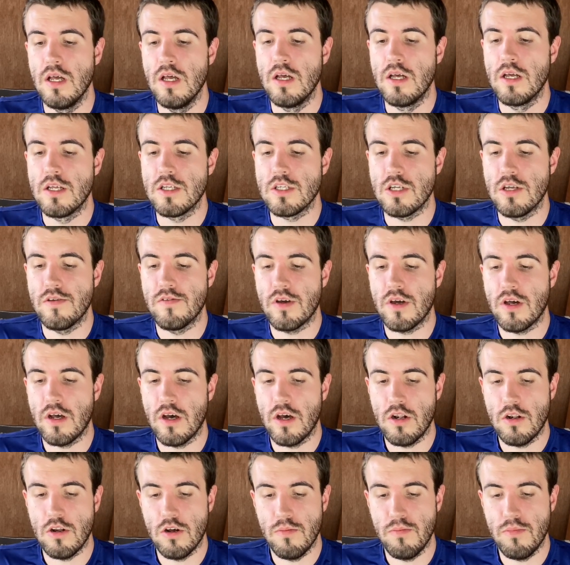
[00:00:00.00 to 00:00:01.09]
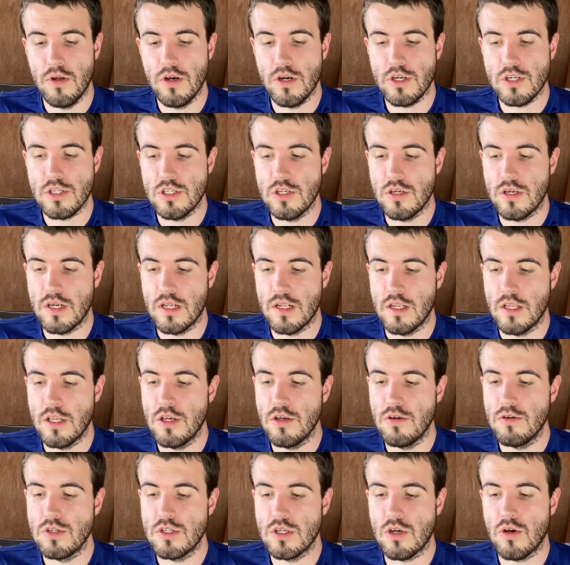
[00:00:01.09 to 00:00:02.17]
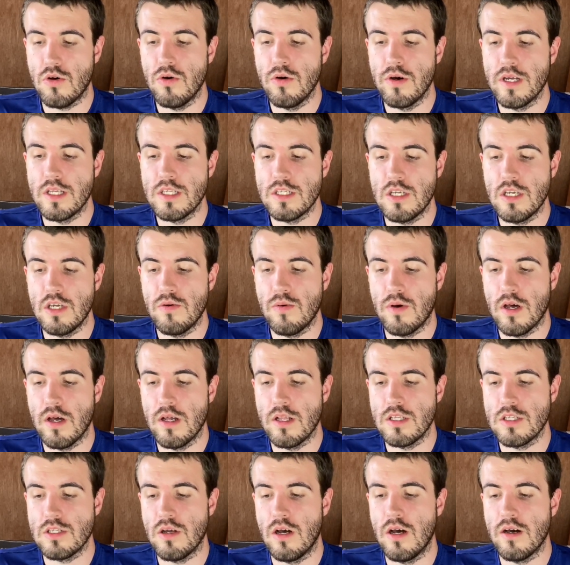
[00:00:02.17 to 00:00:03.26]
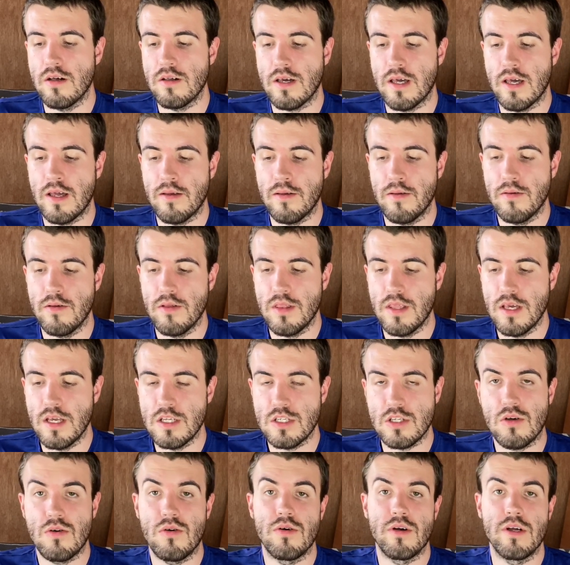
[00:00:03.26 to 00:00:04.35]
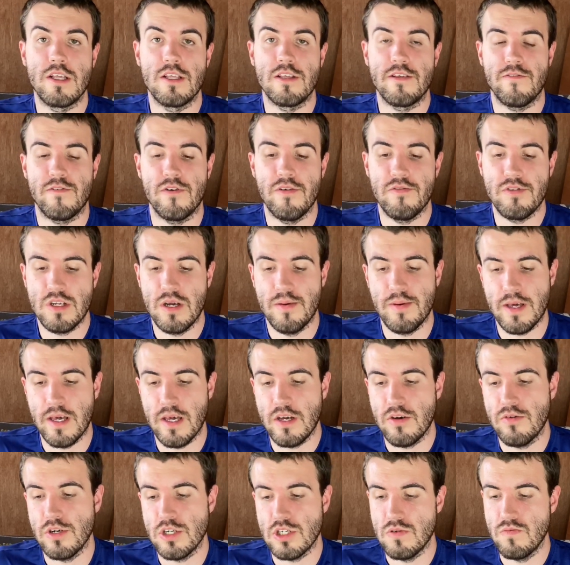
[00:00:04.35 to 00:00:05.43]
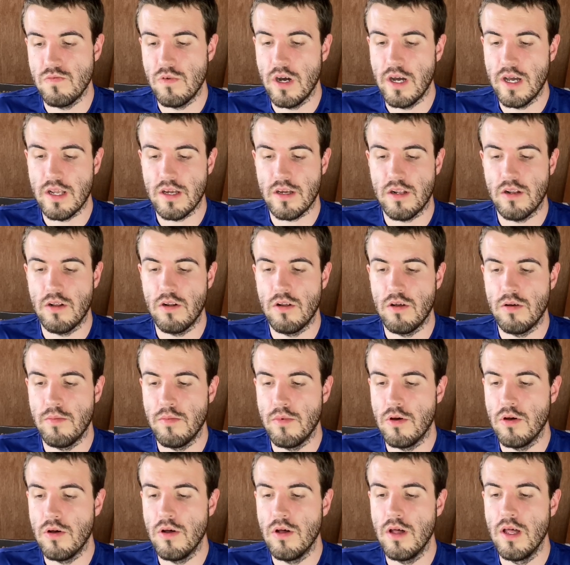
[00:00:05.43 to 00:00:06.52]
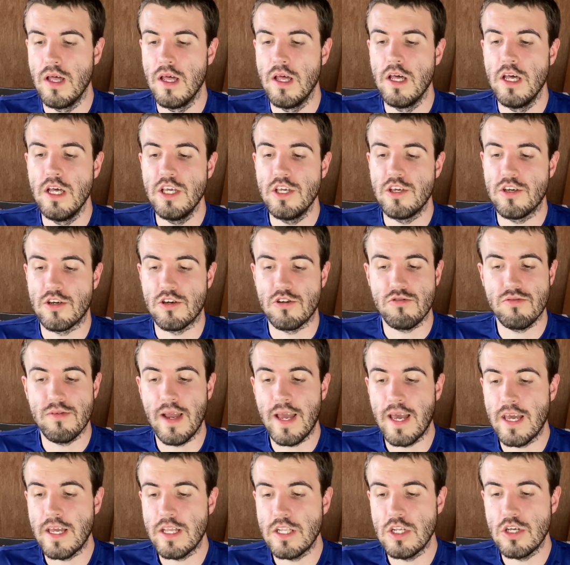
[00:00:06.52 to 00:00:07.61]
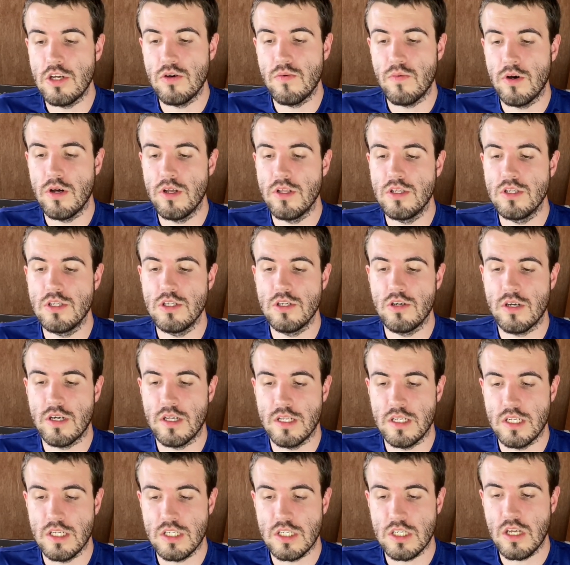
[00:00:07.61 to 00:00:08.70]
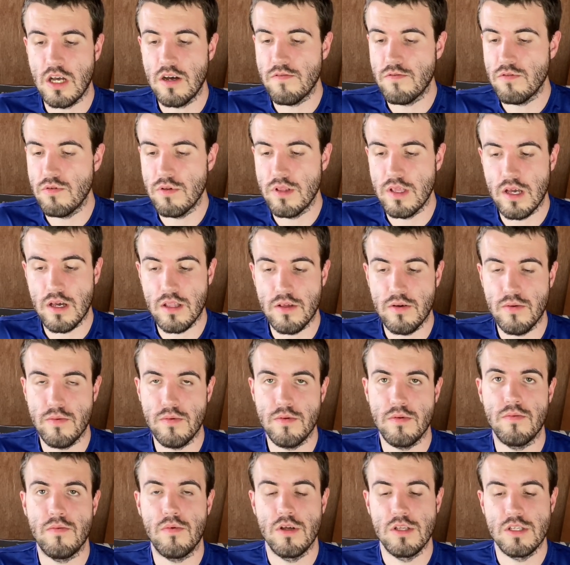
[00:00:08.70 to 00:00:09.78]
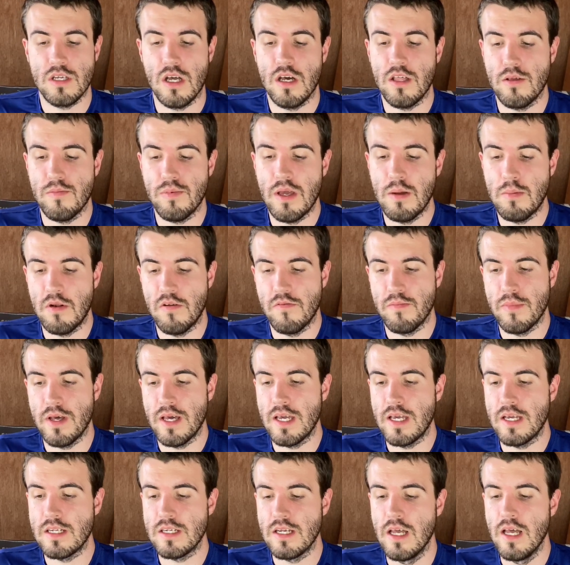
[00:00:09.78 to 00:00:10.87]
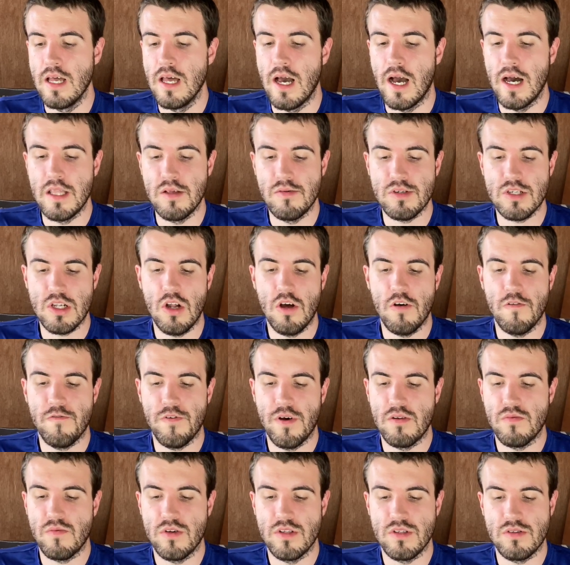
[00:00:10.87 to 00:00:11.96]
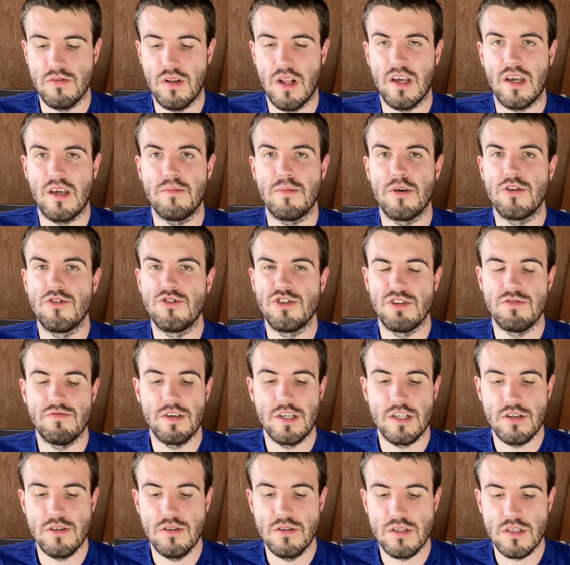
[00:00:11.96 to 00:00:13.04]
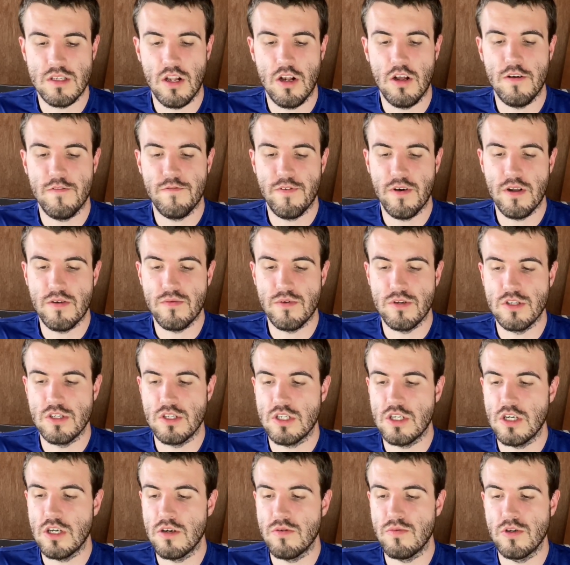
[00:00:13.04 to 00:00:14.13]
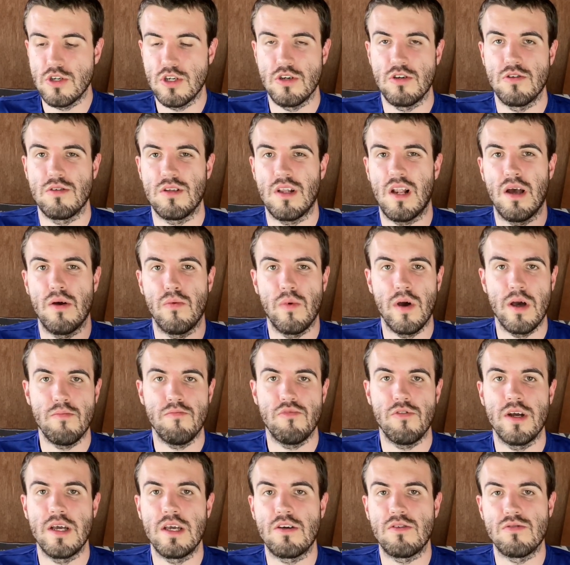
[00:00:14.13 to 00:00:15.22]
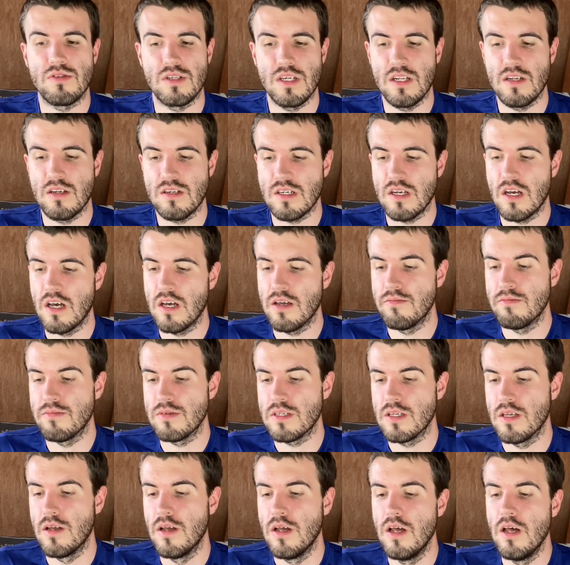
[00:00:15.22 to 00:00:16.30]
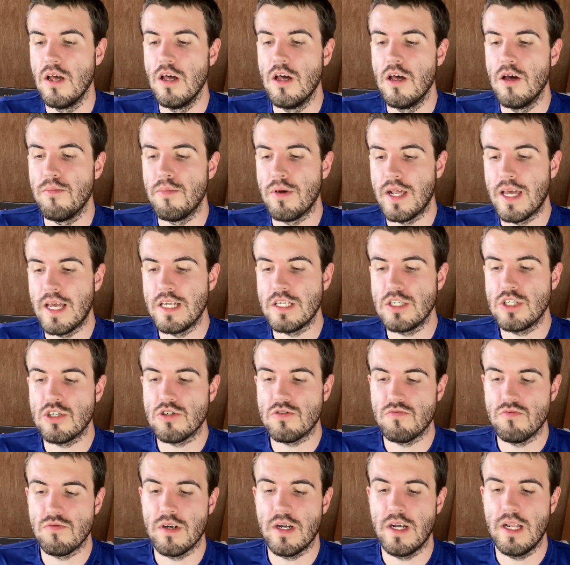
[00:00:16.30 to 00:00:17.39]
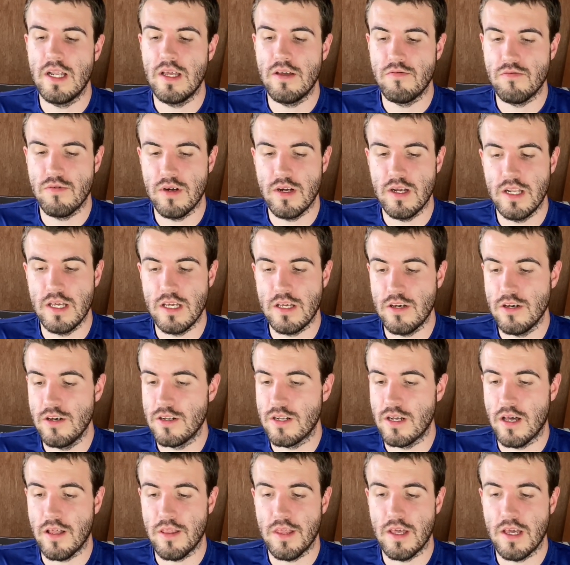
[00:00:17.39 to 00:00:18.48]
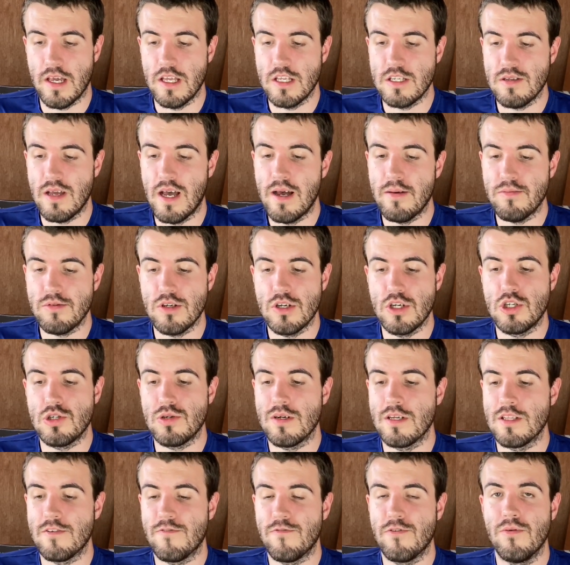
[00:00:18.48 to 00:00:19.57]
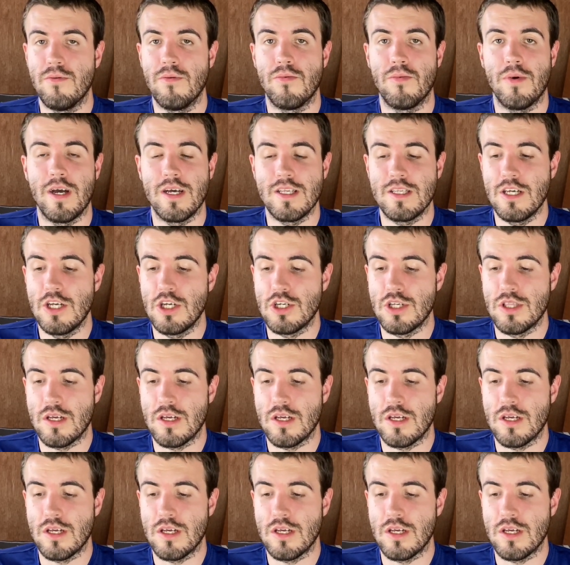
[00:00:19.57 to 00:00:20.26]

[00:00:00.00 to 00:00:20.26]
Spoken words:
So if you've got to unlock Blooks, you can use the coins that you earn. So I'll get these coins for every time I get a question right and can unlock more. You can create new ones, you can discover all the other ones that other people have made. And there is a lot of fun ones with like emoji riddles, a lot of fun ones too, which you can use at like wet break or dinner times. But it is just really good. I think it's absolutely transformed the way I teach in the